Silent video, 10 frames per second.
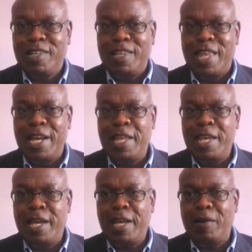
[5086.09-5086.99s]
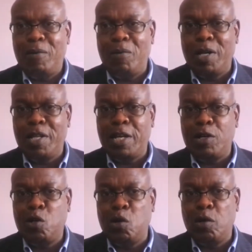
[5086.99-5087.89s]
Then they will
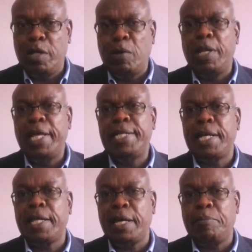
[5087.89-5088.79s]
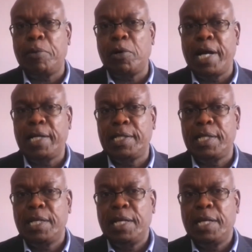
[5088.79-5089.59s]
then take their product